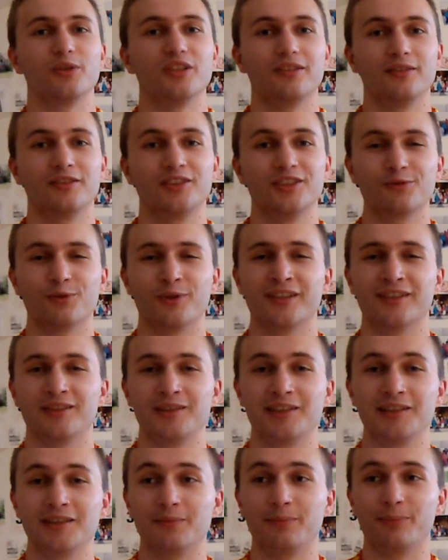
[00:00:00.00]
We just want
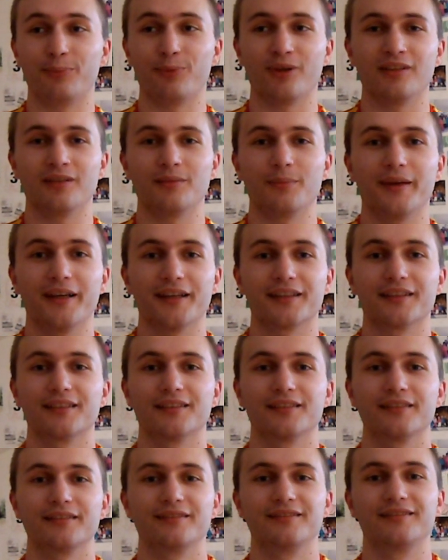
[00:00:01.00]
our little brother back.